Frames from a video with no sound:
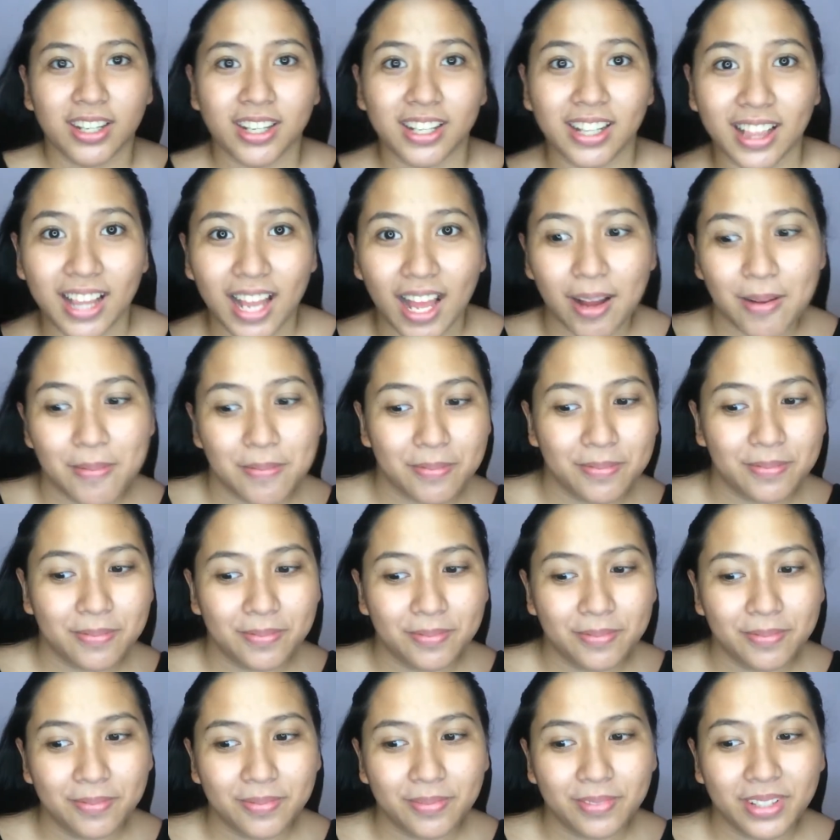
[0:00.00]
glam
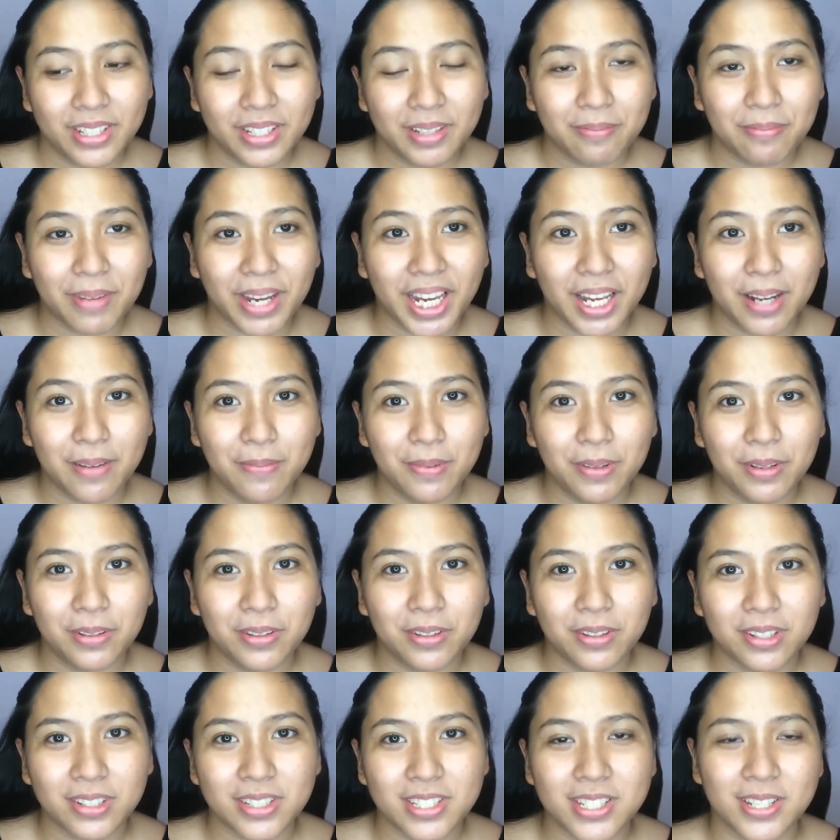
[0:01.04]
makeup
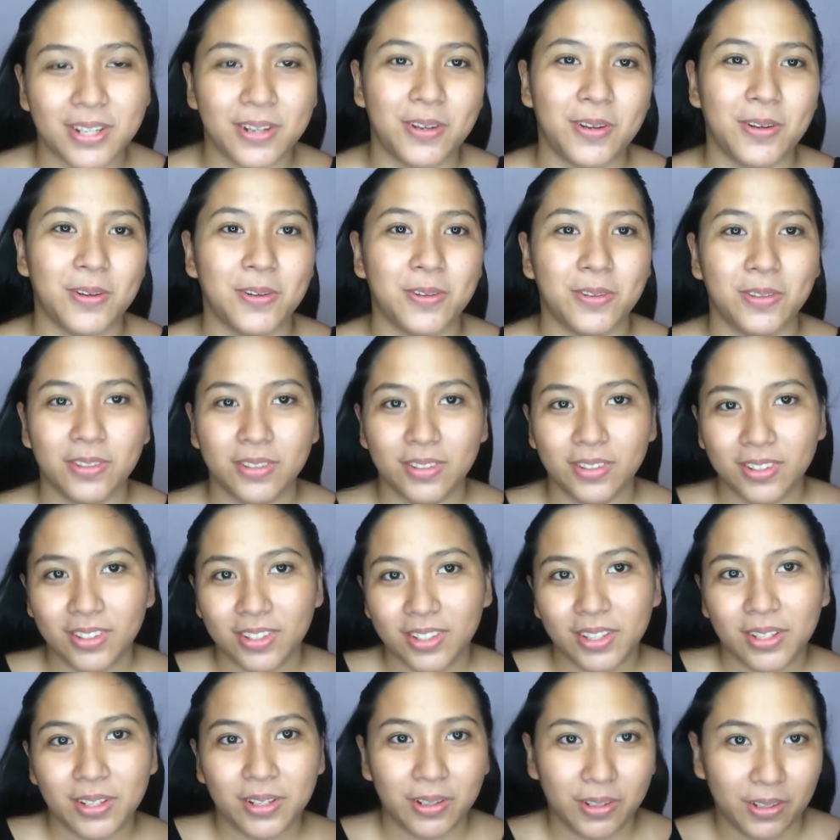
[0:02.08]
look. So,
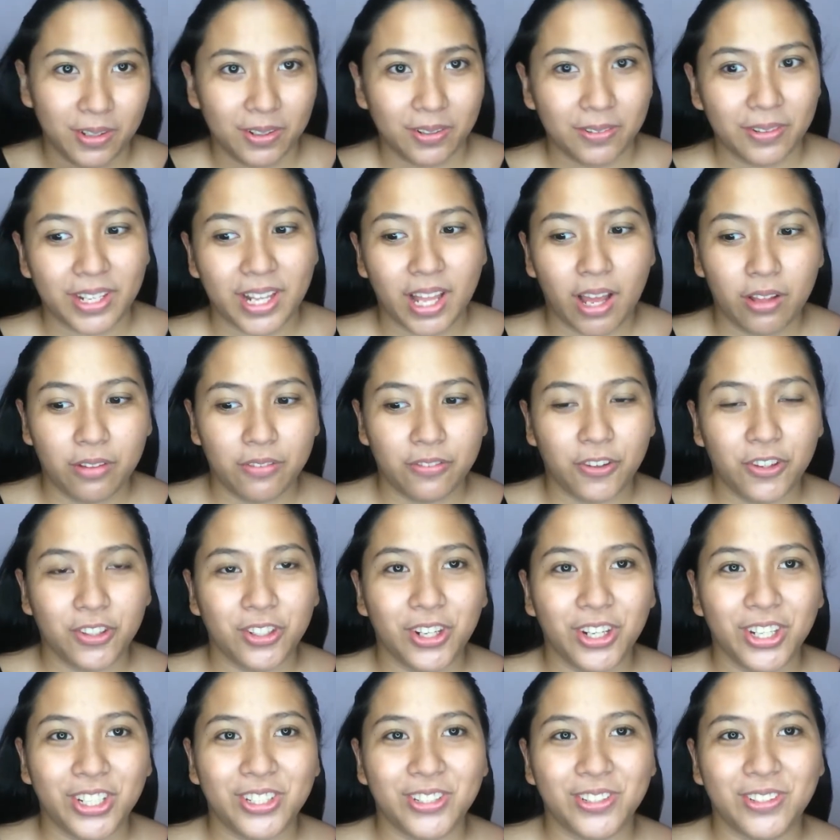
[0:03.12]
without
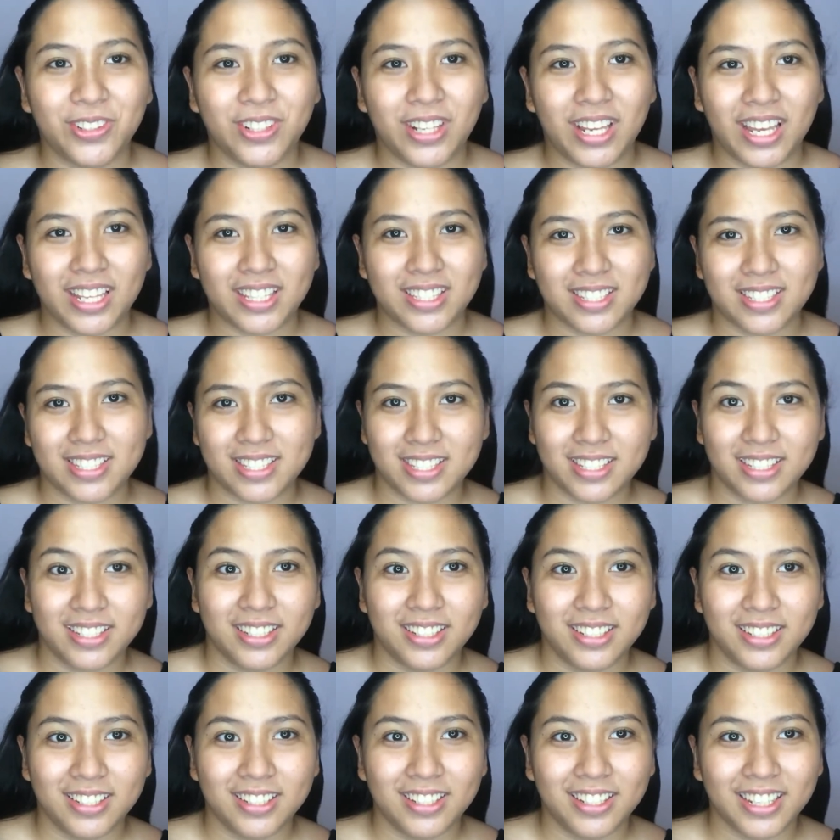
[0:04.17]
further ado, let's
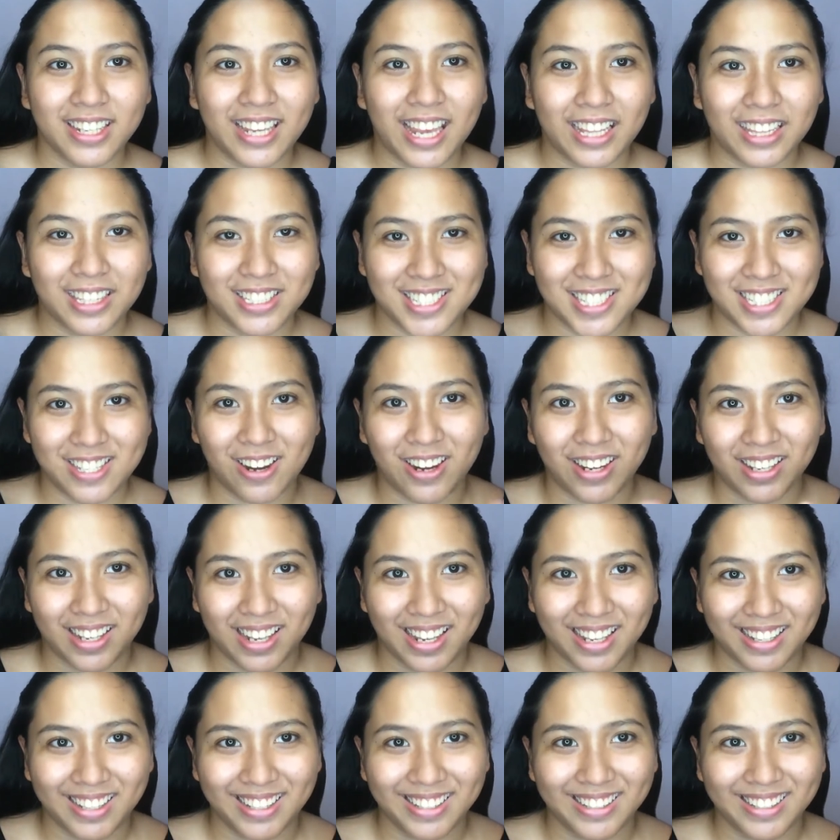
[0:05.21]
get started.